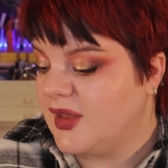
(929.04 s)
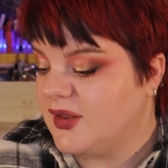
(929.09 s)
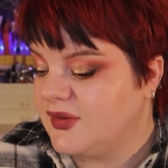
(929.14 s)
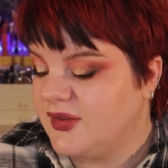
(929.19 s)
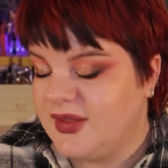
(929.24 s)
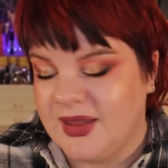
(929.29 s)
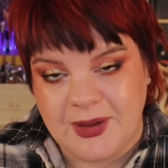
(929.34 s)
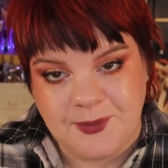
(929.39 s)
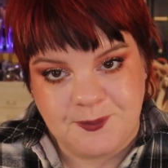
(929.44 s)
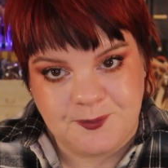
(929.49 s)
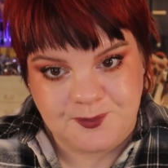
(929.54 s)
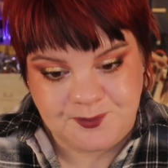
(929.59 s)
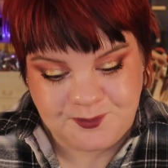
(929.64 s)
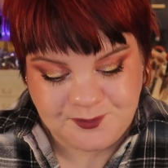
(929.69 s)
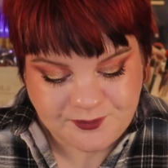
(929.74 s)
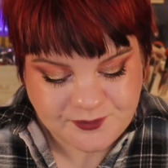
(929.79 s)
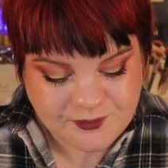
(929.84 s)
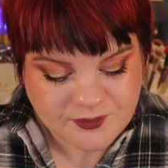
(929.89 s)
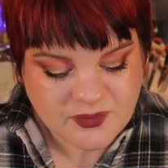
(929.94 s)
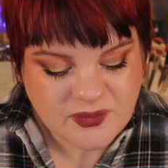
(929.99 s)
yeah.
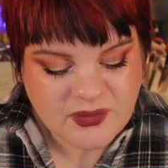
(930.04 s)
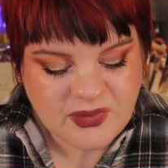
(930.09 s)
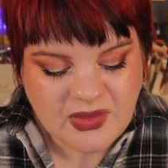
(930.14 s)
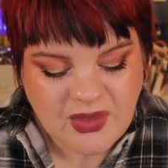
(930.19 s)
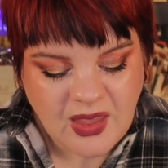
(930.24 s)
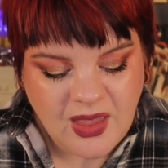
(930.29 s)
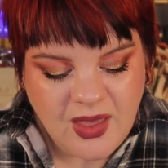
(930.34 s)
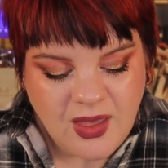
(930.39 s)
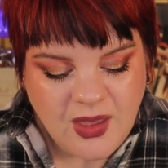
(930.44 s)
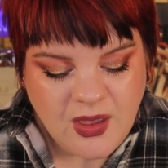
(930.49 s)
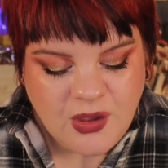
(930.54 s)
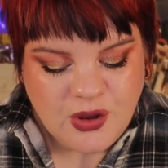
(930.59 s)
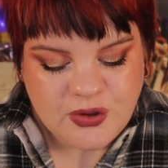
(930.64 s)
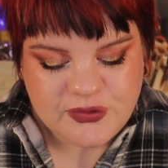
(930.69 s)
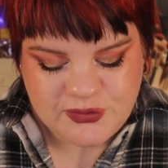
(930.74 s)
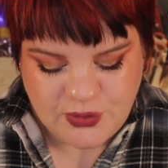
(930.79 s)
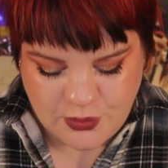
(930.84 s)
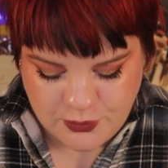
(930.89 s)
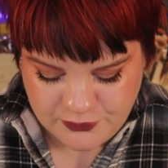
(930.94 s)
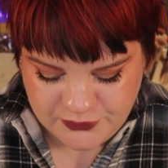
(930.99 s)

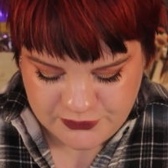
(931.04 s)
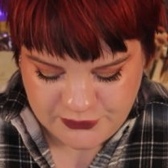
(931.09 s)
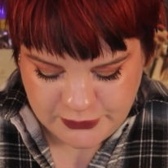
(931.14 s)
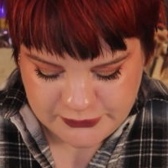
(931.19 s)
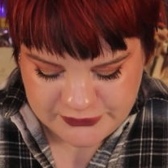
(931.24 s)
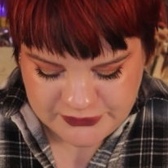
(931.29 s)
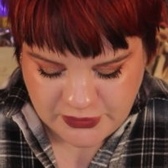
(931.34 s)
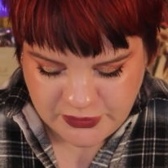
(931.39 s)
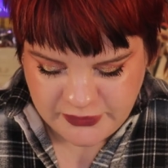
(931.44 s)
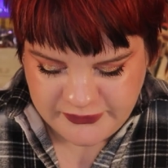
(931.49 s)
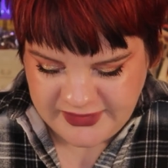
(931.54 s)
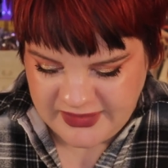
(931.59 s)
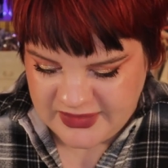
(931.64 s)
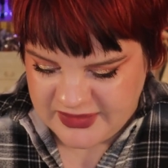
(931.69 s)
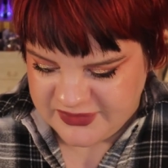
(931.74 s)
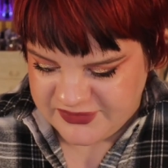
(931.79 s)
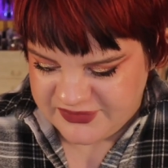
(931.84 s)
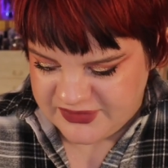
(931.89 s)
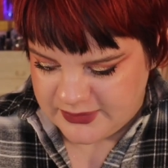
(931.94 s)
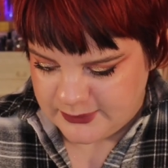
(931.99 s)
So those are the
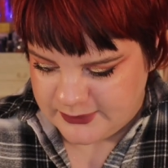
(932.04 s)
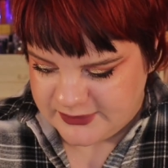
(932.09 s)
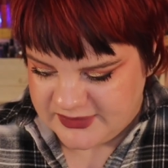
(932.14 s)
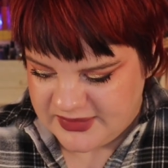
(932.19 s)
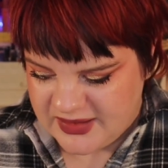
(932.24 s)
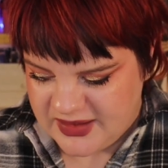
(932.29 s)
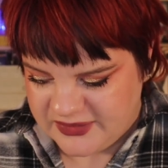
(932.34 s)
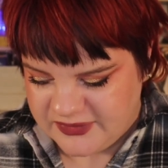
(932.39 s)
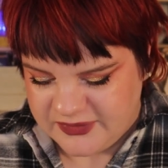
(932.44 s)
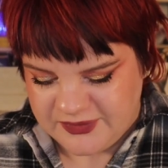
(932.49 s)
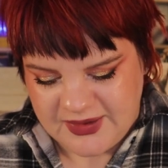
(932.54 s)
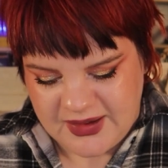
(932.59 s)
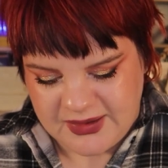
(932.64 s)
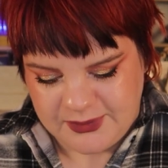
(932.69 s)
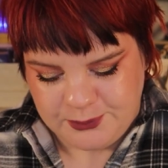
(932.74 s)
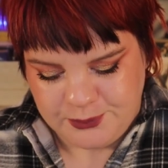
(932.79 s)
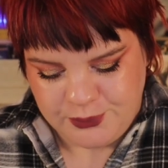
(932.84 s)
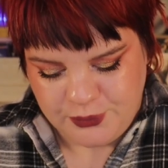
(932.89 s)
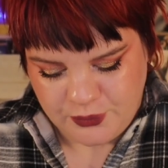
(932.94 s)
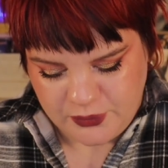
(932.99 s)
items and
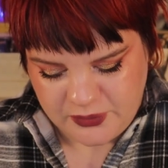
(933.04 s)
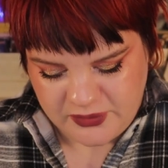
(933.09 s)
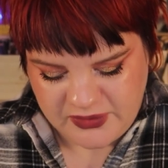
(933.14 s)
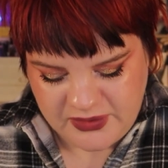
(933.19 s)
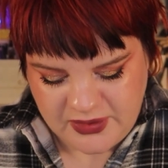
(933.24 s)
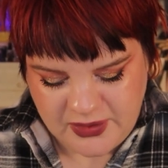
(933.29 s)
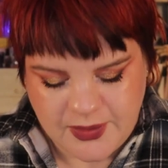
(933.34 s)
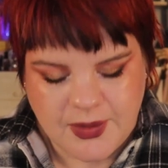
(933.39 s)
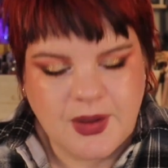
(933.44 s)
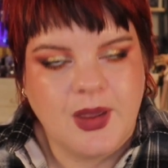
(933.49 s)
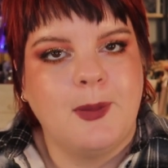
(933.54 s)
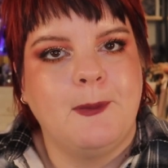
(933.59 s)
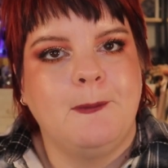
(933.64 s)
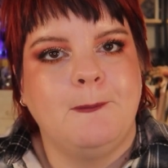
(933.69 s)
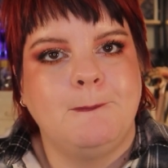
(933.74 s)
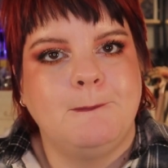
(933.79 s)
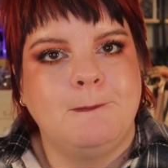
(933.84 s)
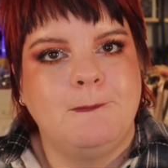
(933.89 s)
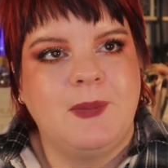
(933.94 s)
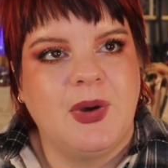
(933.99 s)
that book.
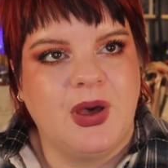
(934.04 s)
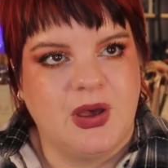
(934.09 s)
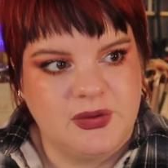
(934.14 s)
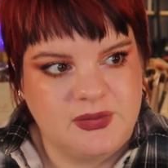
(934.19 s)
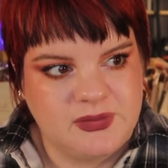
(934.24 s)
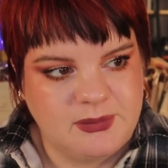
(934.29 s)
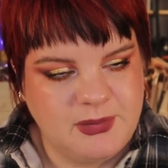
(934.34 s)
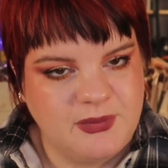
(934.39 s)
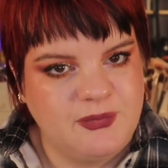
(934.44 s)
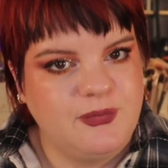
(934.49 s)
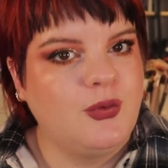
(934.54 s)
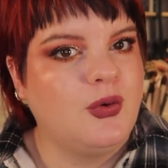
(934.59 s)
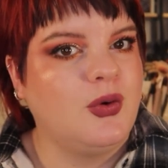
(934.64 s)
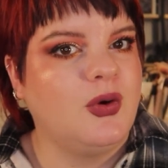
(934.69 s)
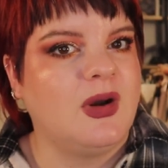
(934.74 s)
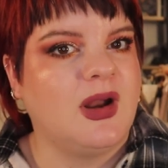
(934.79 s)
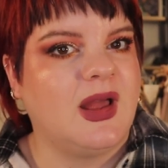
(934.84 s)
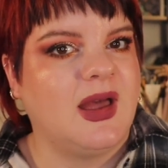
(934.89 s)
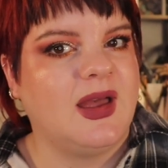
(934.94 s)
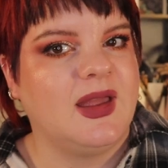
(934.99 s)
But
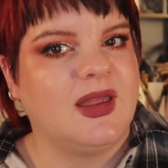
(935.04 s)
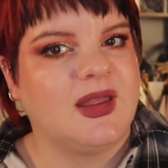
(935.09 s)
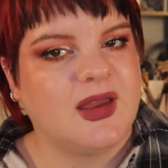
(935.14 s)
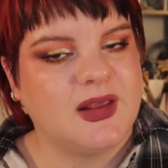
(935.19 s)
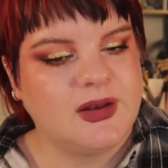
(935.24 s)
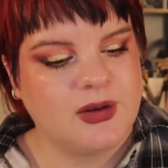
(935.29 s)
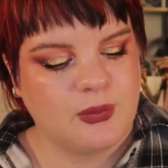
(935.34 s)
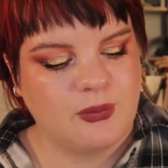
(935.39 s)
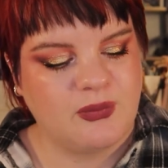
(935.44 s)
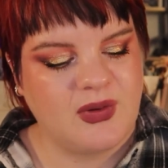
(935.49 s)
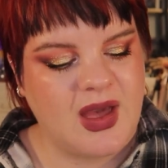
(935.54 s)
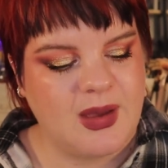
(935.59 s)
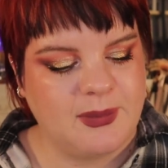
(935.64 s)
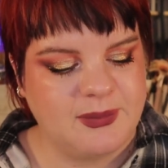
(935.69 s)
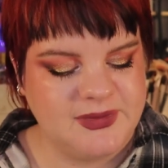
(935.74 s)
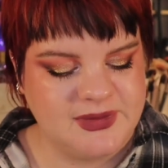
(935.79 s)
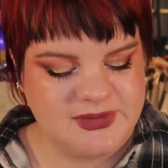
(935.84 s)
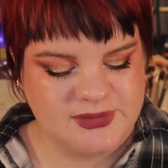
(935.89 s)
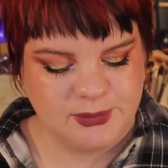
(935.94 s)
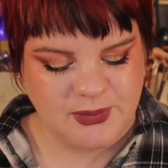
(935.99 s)
before I kind of
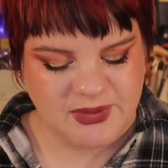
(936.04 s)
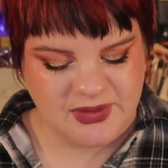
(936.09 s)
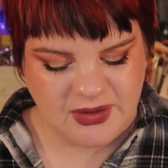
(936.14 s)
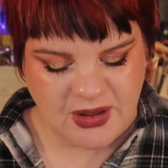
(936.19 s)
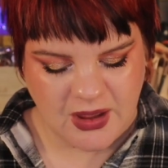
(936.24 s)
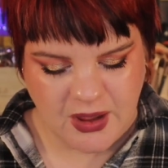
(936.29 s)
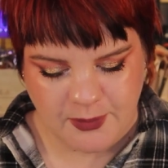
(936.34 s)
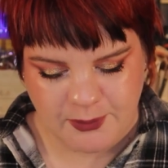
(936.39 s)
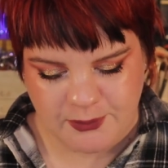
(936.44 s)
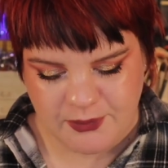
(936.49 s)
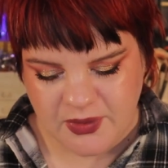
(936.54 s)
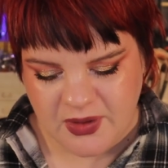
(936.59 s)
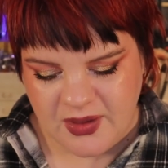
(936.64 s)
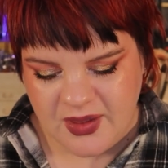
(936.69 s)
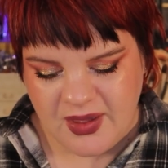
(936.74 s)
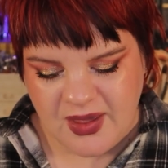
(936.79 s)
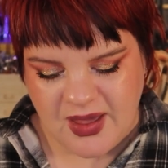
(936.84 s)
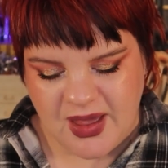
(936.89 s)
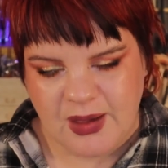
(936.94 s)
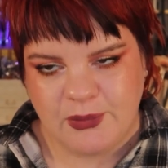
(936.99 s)
wrap this one up,
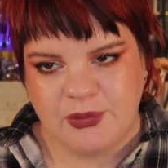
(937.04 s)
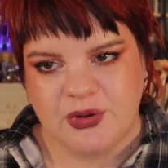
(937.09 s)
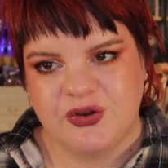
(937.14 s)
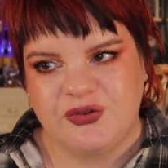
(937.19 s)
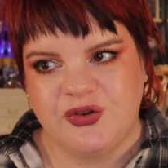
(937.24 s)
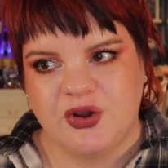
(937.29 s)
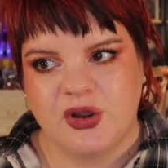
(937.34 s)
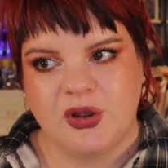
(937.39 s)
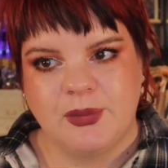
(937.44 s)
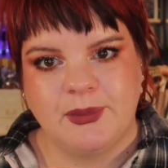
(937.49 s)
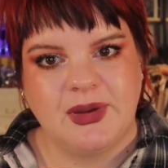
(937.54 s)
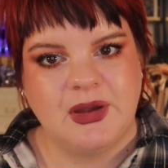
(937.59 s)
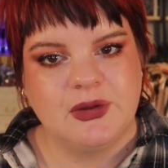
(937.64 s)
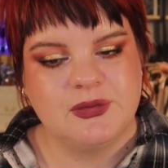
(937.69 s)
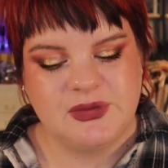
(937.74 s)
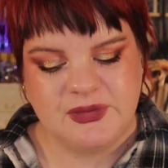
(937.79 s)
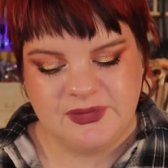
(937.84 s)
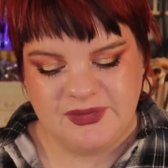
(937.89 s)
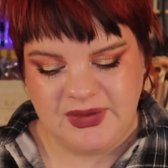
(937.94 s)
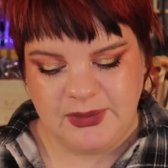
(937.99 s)
I want to talk
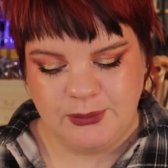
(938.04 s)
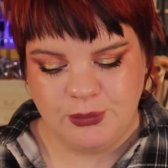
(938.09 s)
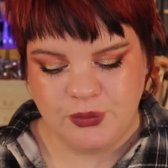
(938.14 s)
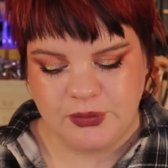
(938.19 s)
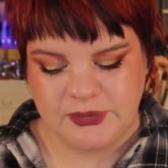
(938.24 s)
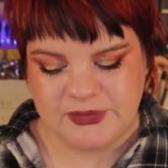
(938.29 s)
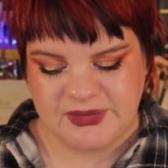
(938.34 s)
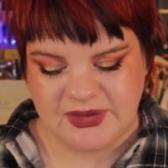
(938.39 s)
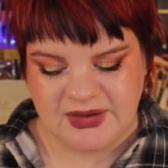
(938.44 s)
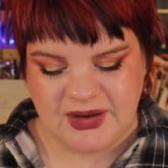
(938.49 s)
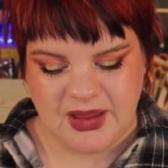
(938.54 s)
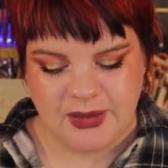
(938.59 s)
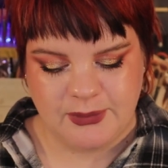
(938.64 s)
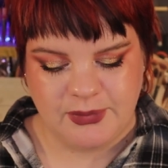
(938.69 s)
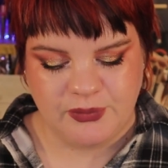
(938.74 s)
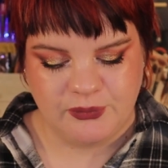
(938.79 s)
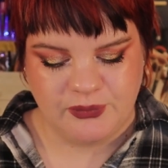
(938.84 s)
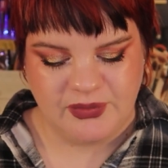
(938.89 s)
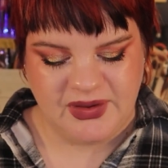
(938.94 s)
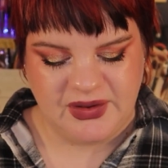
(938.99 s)
about the books that I have
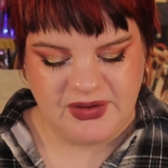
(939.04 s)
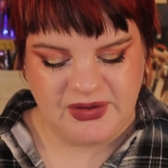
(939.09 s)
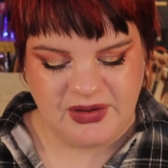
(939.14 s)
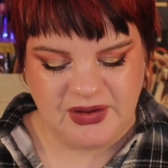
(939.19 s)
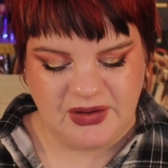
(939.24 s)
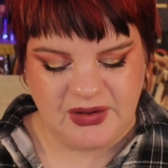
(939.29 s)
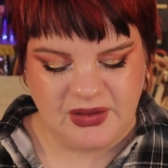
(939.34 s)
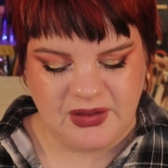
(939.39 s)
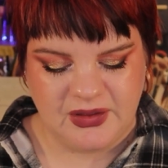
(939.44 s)
been reading